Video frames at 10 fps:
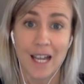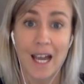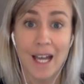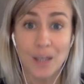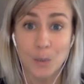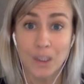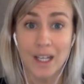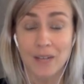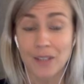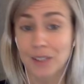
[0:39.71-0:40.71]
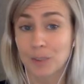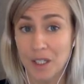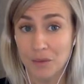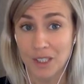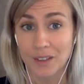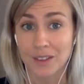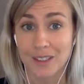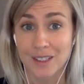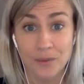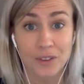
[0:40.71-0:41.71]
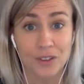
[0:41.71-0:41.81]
and will have experienced different